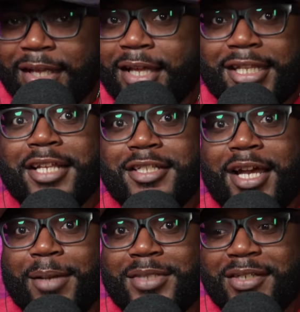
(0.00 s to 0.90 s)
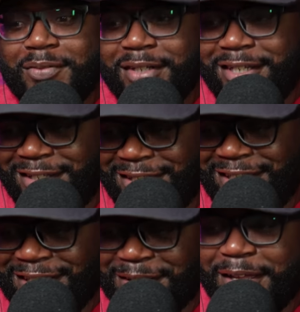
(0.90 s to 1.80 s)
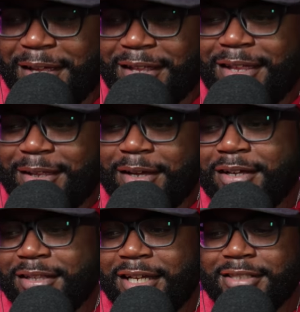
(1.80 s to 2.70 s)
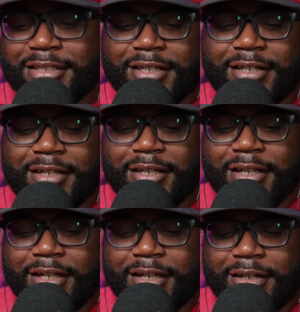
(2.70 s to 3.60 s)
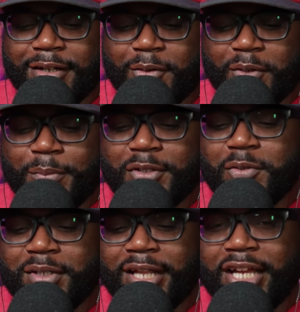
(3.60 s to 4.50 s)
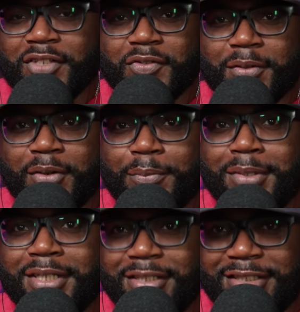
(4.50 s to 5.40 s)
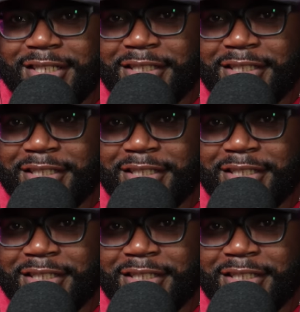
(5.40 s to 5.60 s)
Daytime TV. That's a... read between the lines for please change the